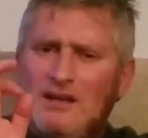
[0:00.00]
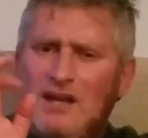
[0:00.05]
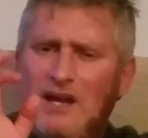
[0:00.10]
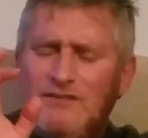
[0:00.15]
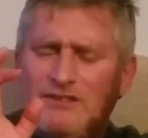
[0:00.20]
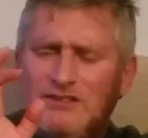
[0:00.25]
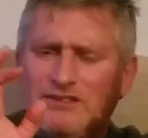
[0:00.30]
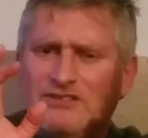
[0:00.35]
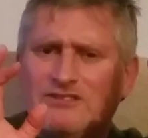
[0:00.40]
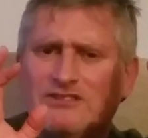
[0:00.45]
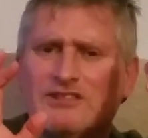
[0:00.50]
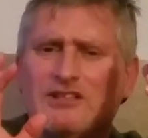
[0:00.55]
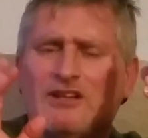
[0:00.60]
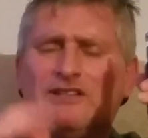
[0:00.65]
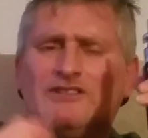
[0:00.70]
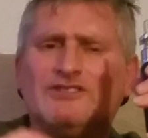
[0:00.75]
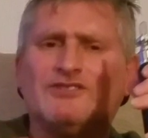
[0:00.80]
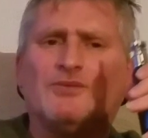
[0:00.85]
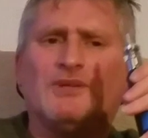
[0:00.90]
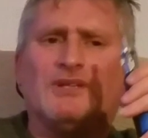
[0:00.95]
Ever so
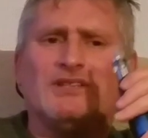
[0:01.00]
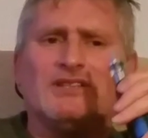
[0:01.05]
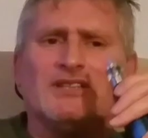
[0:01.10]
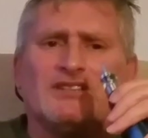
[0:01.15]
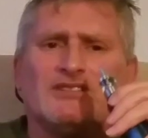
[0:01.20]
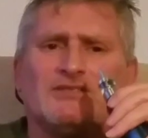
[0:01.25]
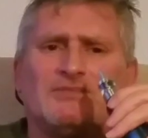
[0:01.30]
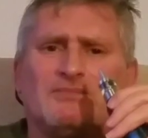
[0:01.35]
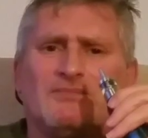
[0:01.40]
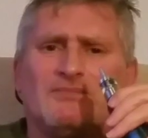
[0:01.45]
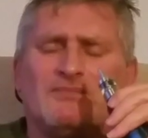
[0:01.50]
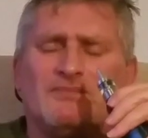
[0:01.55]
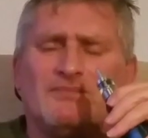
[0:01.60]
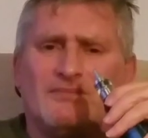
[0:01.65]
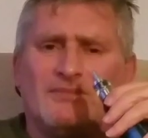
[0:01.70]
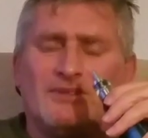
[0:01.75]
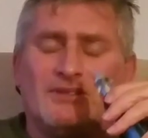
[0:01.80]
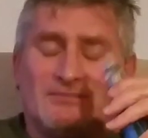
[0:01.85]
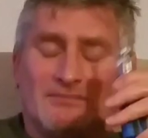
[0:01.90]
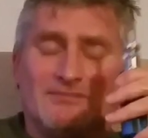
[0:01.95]
slight sweetness.
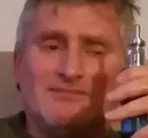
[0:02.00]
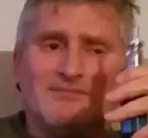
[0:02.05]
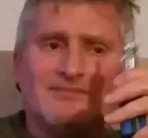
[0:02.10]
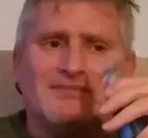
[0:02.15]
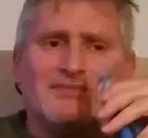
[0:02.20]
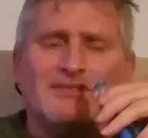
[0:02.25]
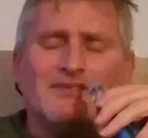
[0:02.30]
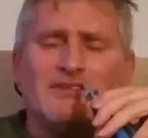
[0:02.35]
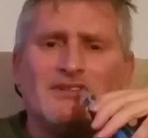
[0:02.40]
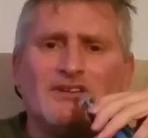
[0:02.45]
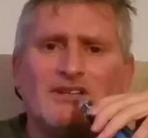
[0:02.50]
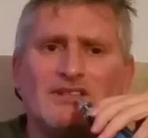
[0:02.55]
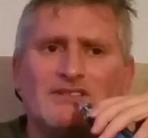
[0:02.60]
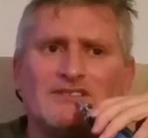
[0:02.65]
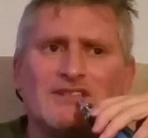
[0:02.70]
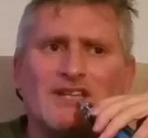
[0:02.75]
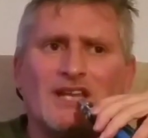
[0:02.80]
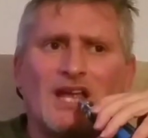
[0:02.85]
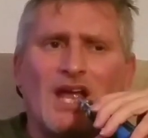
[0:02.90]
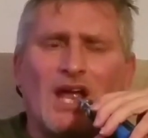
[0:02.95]

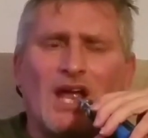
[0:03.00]
Nice.